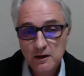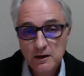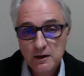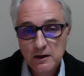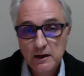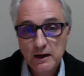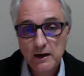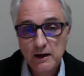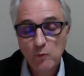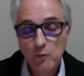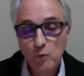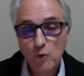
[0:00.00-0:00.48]

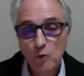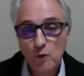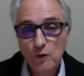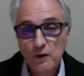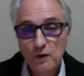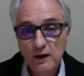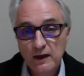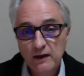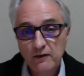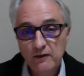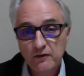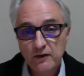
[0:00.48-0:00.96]
a word
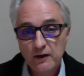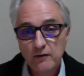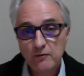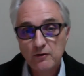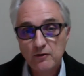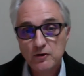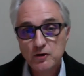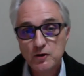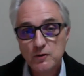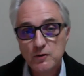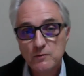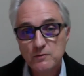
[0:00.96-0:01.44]
length there
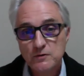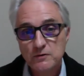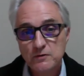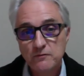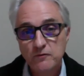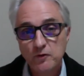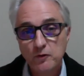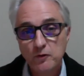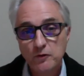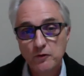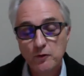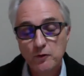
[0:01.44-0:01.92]
in terms of
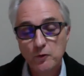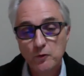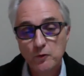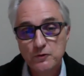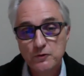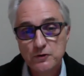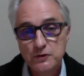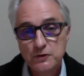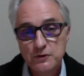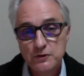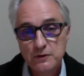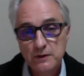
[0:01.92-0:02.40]
your
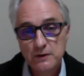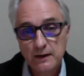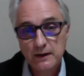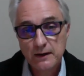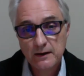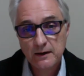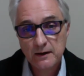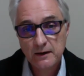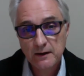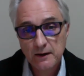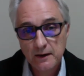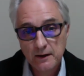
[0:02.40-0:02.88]
thoughts
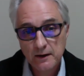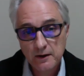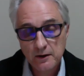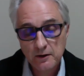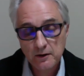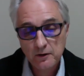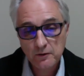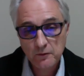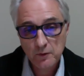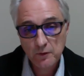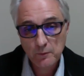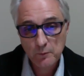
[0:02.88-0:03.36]
and
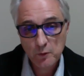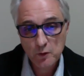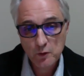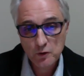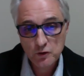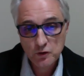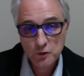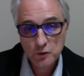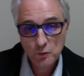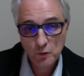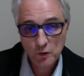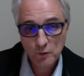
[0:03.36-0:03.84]
the
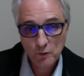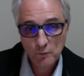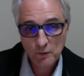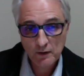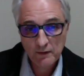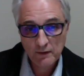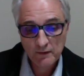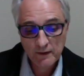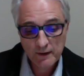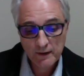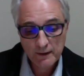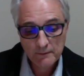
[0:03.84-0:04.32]
points you want to
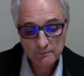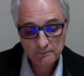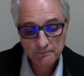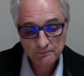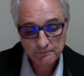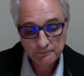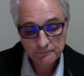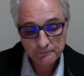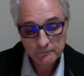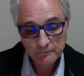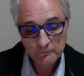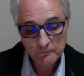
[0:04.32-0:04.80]
bring there.
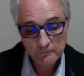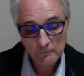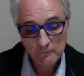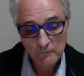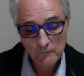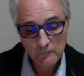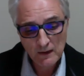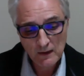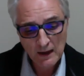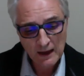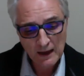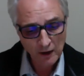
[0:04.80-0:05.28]

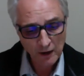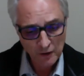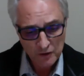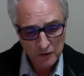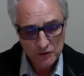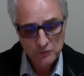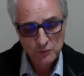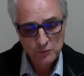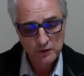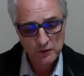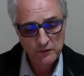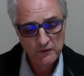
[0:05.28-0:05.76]
And I
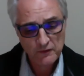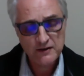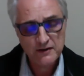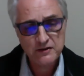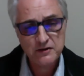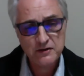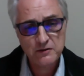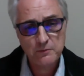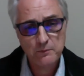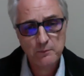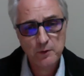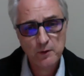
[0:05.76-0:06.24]
just wanted, that's
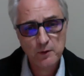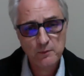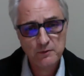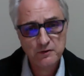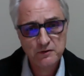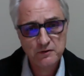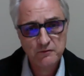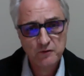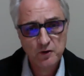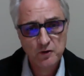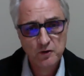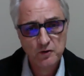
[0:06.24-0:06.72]
the purpose
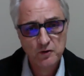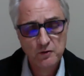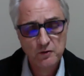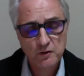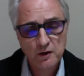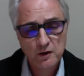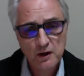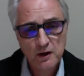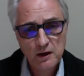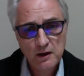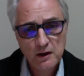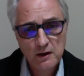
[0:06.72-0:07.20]
of you to,
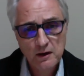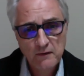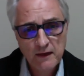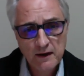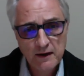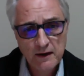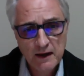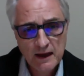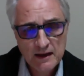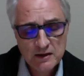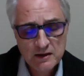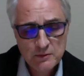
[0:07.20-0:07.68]

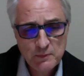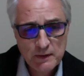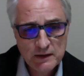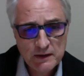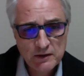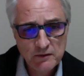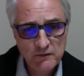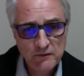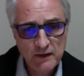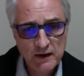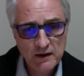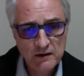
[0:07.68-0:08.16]
that aspect
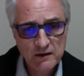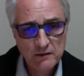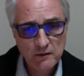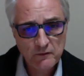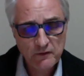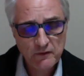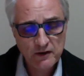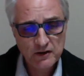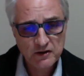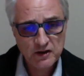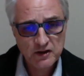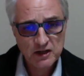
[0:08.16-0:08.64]
of
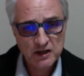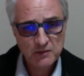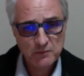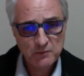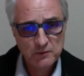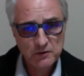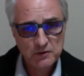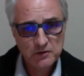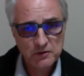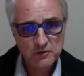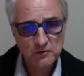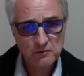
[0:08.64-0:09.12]
the
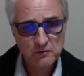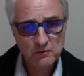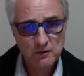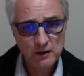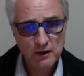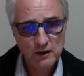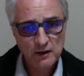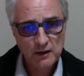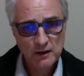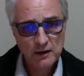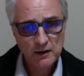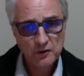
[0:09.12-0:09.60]
assessment, to
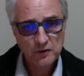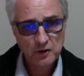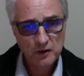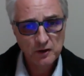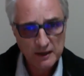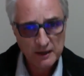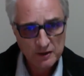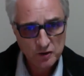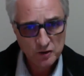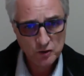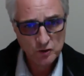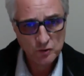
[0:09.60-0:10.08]

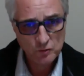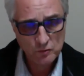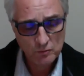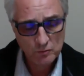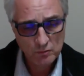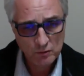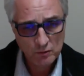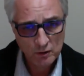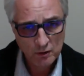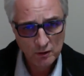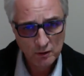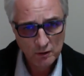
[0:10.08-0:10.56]
let you
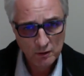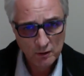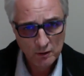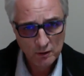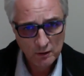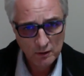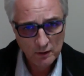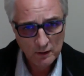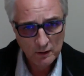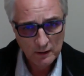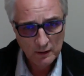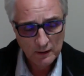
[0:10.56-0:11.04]

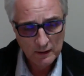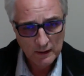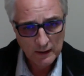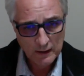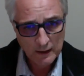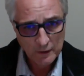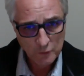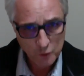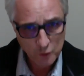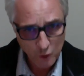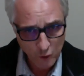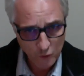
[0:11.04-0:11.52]

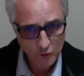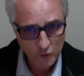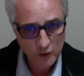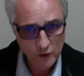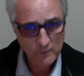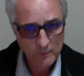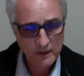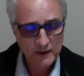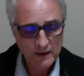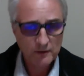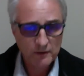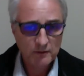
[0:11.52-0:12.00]

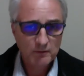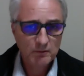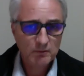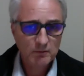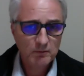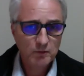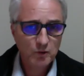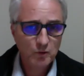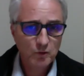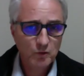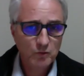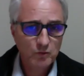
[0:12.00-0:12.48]
document
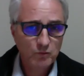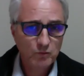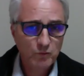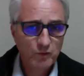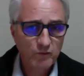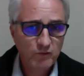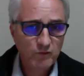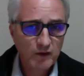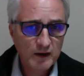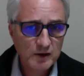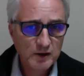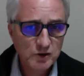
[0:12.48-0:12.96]
your
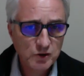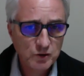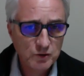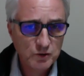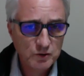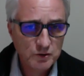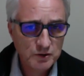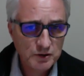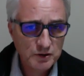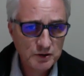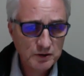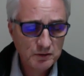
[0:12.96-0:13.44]

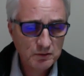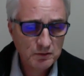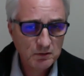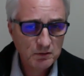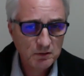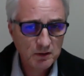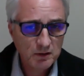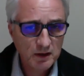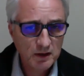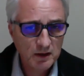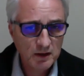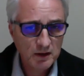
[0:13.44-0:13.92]
reflections
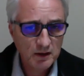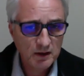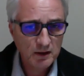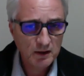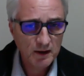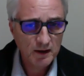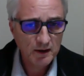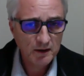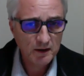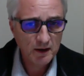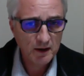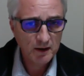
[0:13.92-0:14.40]

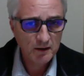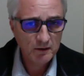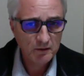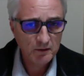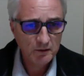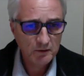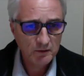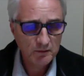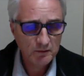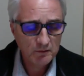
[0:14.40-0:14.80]
and